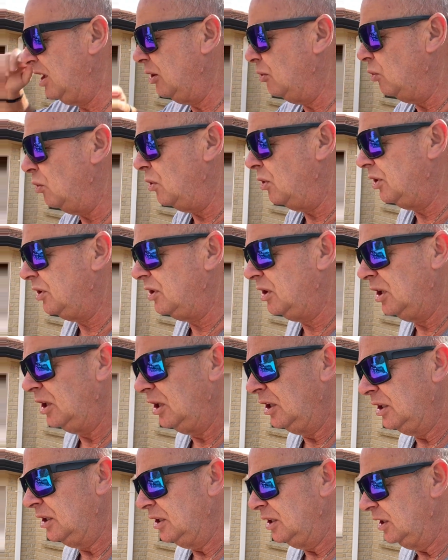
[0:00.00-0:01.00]
you want.
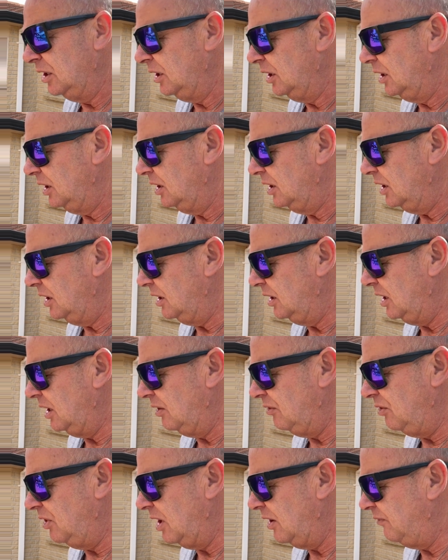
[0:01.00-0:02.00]

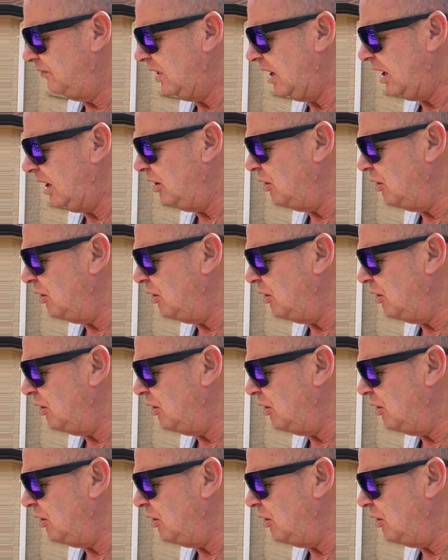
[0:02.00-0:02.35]
They're very